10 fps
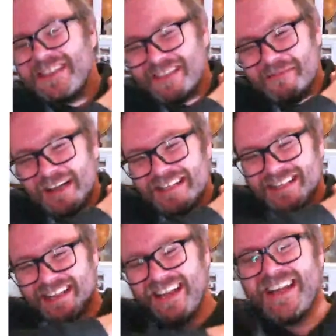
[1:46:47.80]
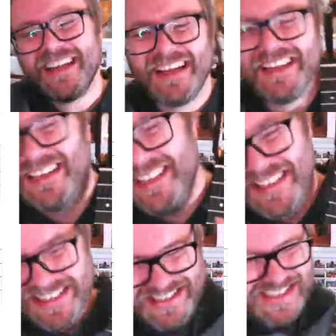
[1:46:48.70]
it too much.
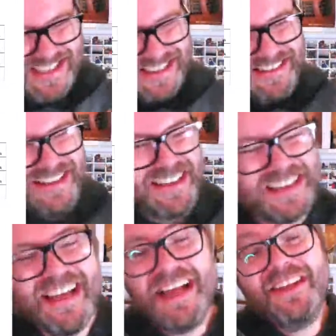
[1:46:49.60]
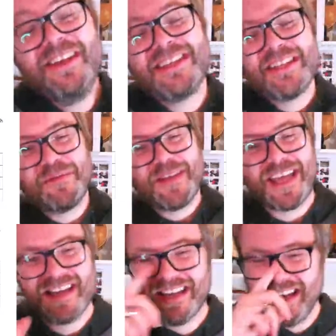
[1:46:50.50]
Sorry. Yukes are for
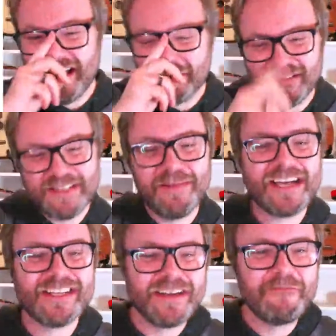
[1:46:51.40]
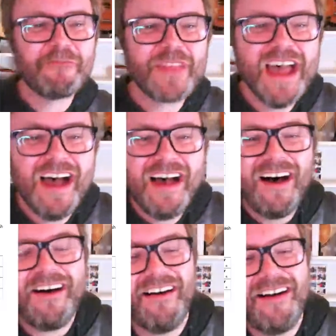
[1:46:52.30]
cuddling, not for smashing.
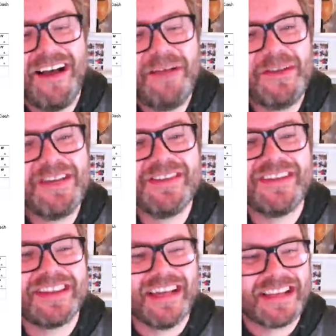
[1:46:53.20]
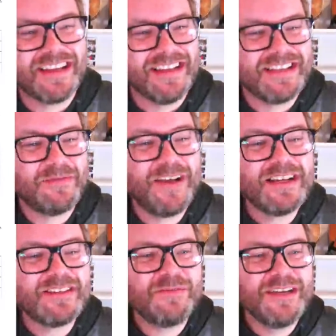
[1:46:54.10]
Oh, I hope you enjoyed that, guys.
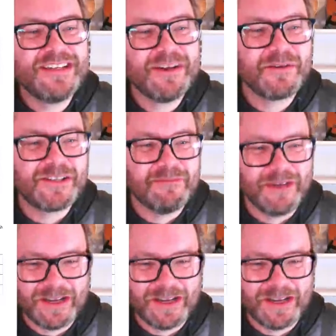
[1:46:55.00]
Thanks for indulging me.